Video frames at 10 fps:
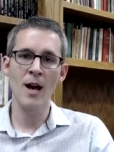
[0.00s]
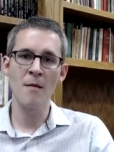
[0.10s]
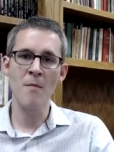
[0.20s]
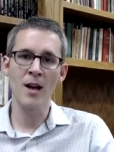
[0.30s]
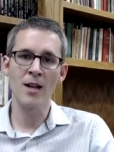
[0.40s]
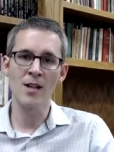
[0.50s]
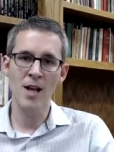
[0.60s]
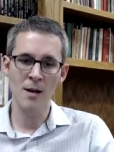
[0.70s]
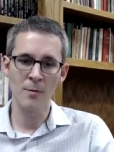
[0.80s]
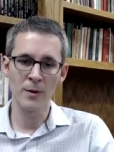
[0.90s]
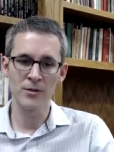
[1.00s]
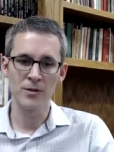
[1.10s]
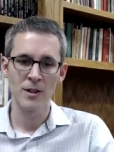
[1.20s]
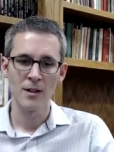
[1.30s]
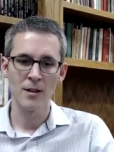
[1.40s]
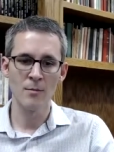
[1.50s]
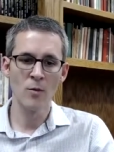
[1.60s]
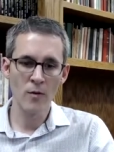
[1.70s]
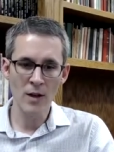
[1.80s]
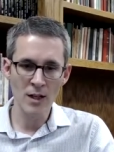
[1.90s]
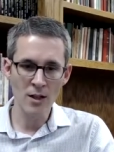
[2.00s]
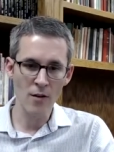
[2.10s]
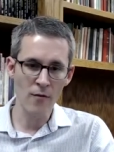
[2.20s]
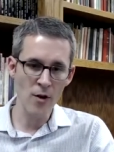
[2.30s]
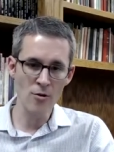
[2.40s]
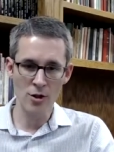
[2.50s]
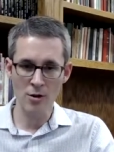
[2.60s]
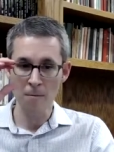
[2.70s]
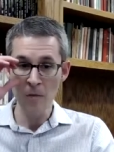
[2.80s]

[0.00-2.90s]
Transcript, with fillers: at Mackey campus, uh, moving into the future.